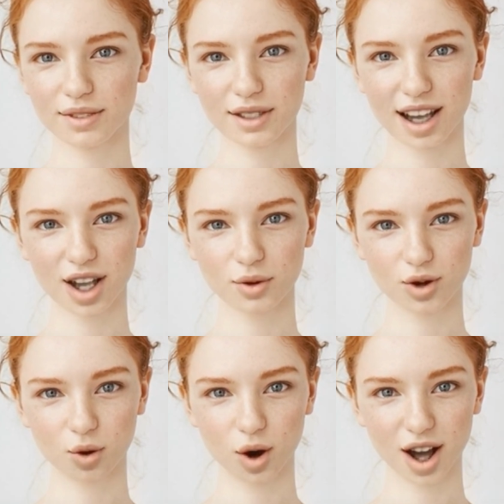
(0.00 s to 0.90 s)
Thank you
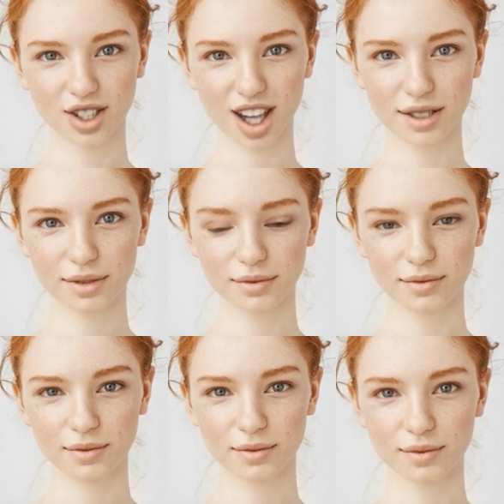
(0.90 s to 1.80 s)
for watching.
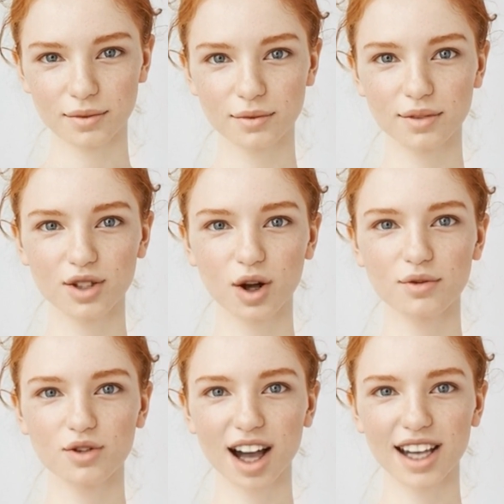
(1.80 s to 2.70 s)
Don't
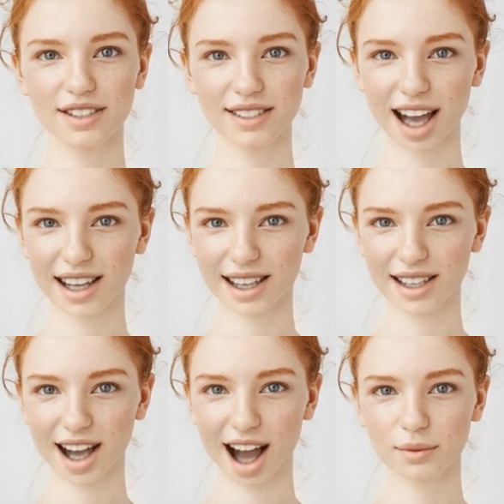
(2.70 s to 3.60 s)
forget to like,
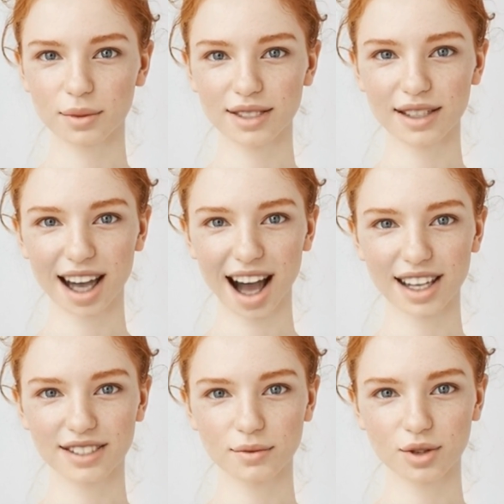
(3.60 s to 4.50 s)
comment,
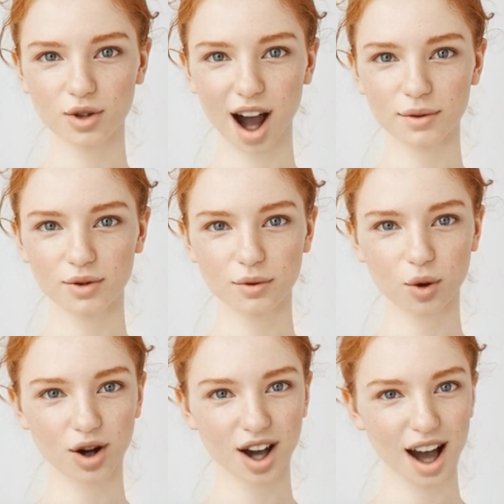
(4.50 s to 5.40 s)
and subscribe for
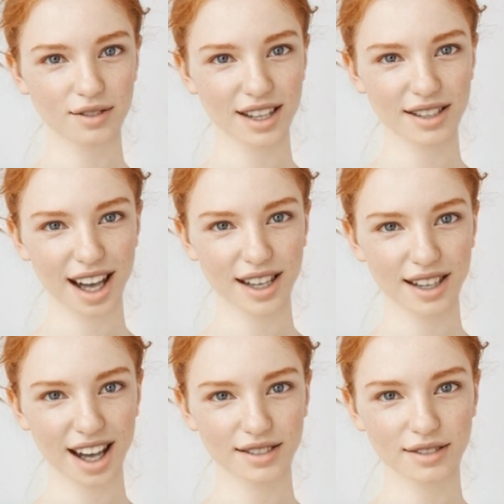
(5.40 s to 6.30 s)
more content like
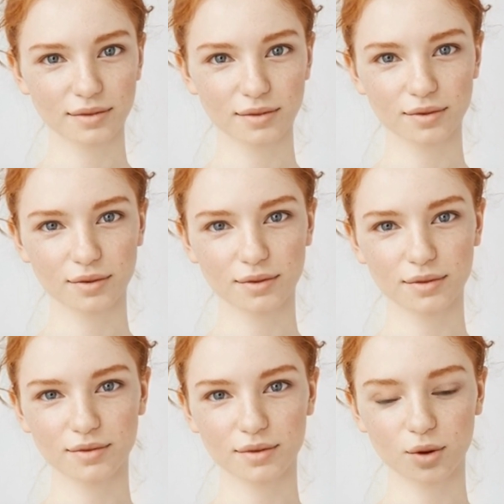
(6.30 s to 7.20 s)
this.
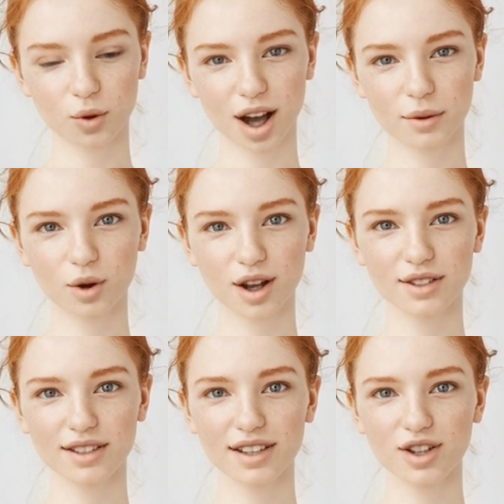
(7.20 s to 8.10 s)
We
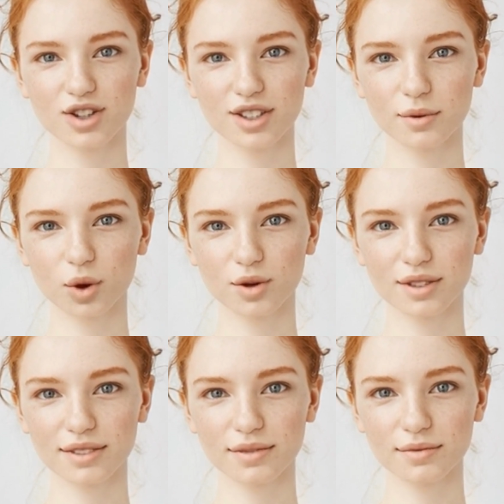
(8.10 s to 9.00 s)
appreciate your
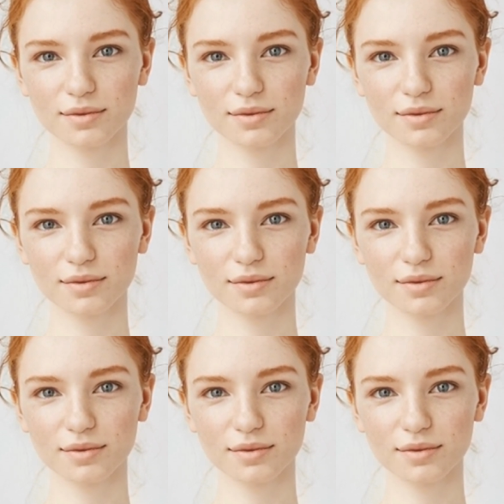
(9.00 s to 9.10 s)
support.